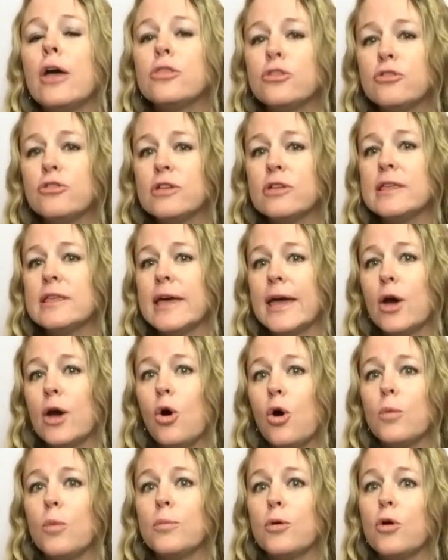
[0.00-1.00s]
30-day
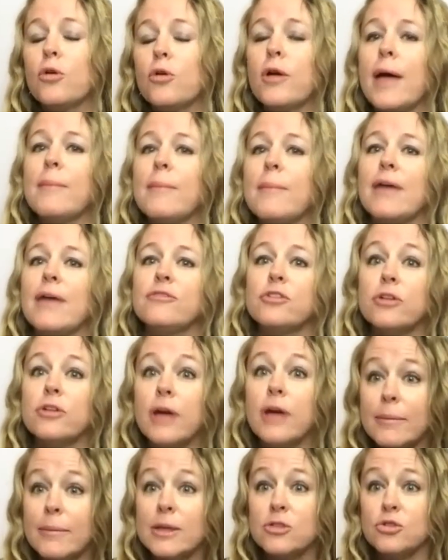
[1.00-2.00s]
home program after
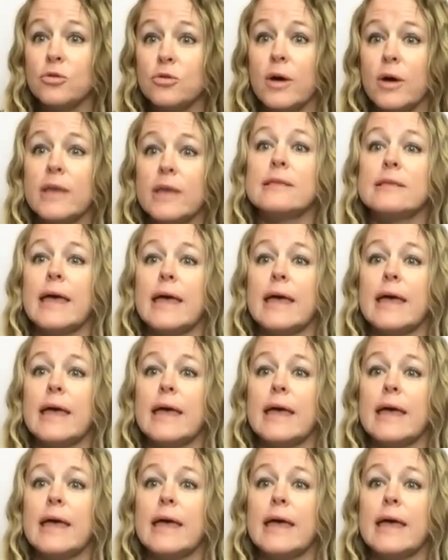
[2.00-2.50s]
coming to us